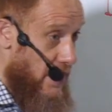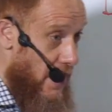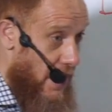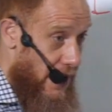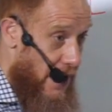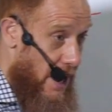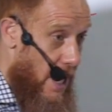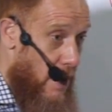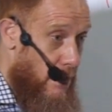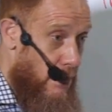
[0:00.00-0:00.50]

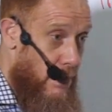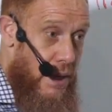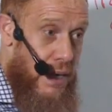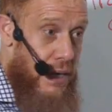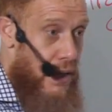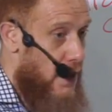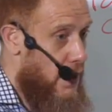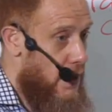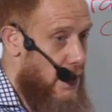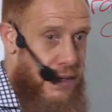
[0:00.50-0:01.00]
haram,
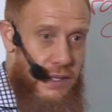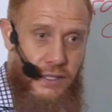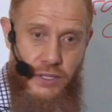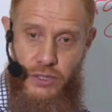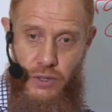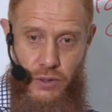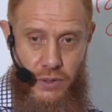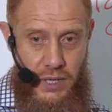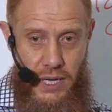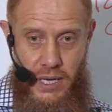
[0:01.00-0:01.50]

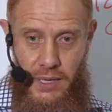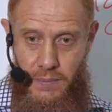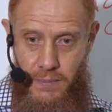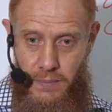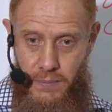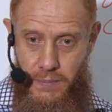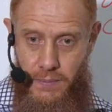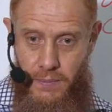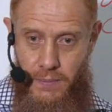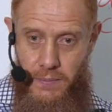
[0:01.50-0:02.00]
it's okay.
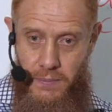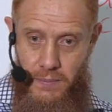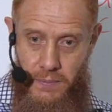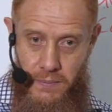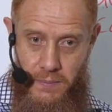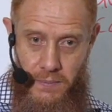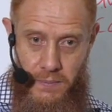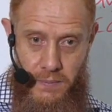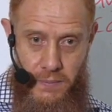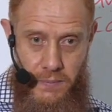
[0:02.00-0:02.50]

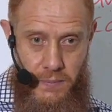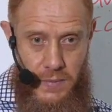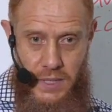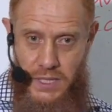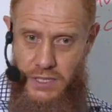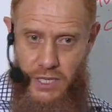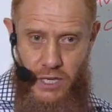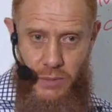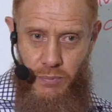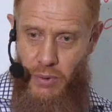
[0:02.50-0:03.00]

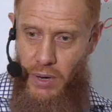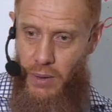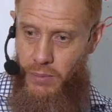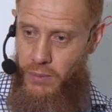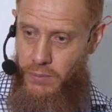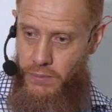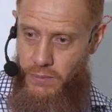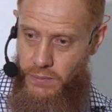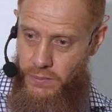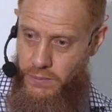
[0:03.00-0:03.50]
It's not a
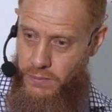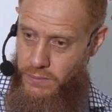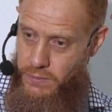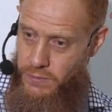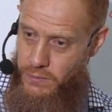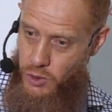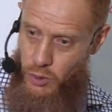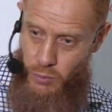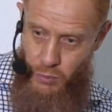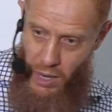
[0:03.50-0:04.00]
problem.
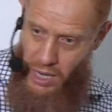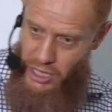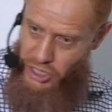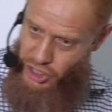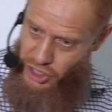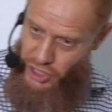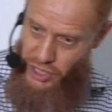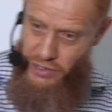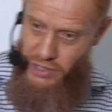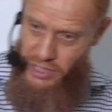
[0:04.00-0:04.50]
You buy a
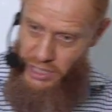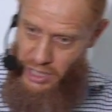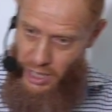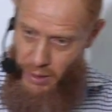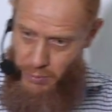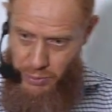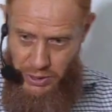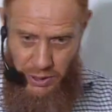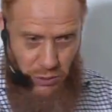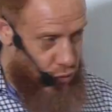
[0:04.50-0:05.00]
share in a
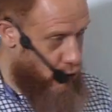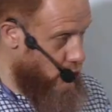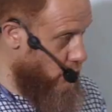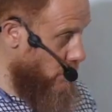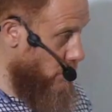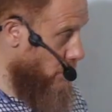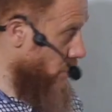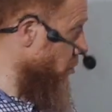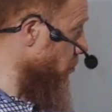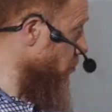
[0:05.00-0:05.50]
company who
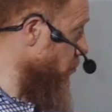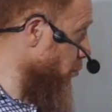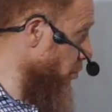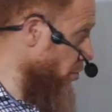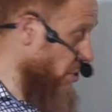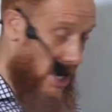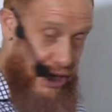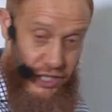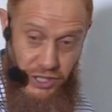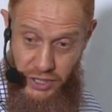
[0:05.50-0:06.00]
does
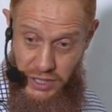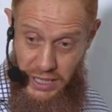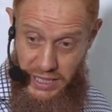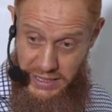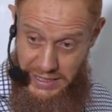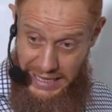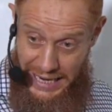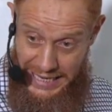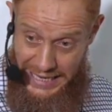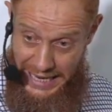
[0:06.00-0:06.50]
production
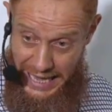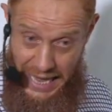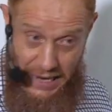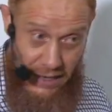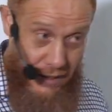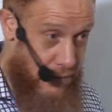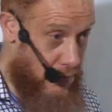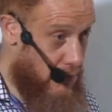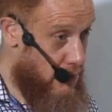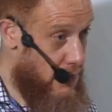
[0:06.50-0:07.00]
that's halal,
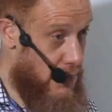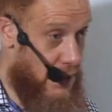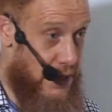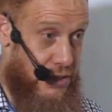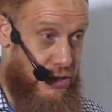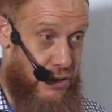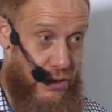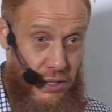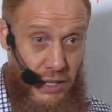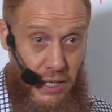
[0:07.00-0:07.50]

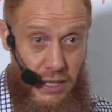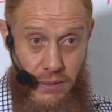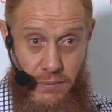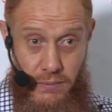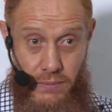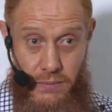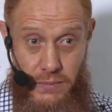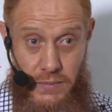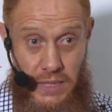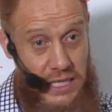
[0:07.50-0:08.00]
it's okay.
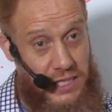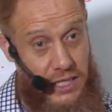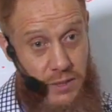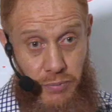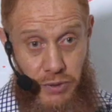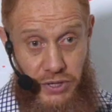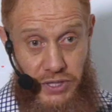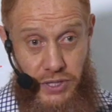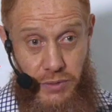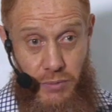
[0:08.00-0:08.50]
That's the
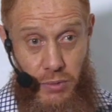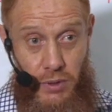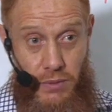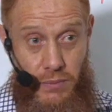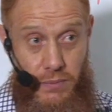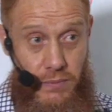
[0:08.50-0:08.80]
principle.